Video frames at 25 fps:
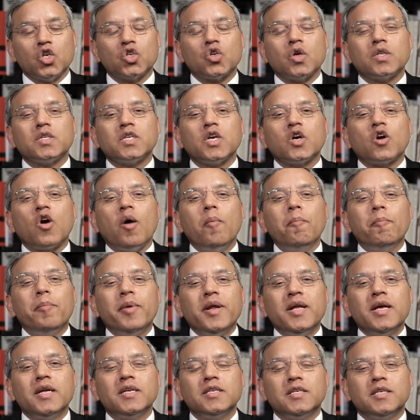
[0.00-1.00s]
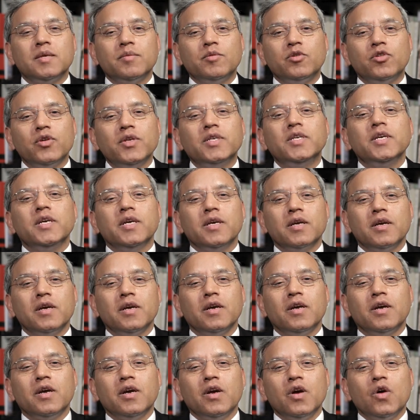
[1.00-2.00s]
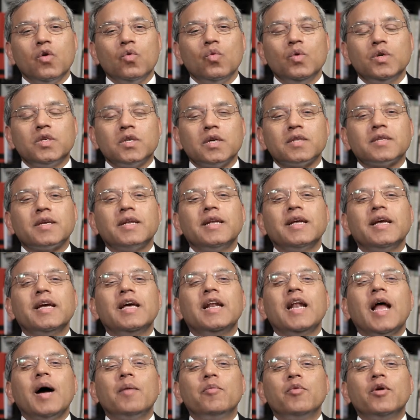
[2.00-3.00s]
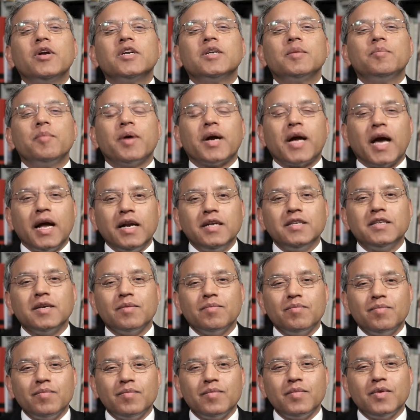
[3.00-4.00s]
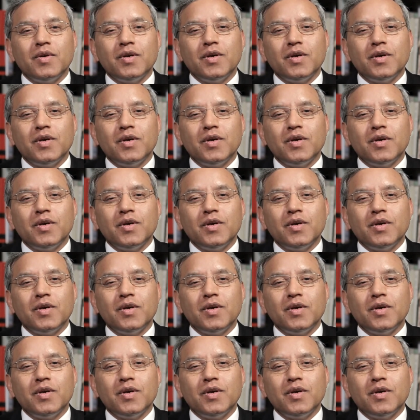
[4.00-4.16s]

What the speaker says: such a comprehensive treaty with such an elaborate mechanism